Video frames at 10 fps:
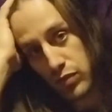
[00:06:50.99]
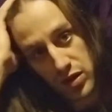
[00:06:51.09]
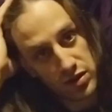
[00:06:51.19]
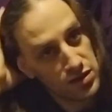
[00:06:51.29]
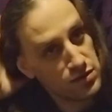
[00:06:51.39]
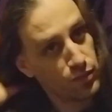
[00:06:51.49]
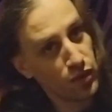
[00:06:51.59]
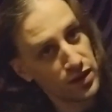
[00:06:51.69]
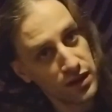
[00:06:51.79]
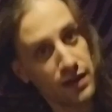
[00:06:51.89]
but at this
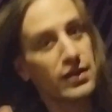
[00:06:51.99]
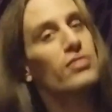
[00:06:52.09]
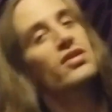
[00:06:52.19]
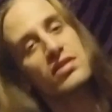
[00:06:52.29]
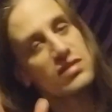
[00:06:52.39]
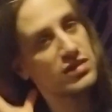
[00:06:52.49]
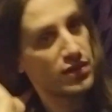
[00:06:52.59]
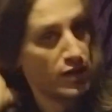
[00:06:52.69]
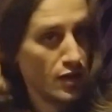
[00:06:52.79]
point, like, they're just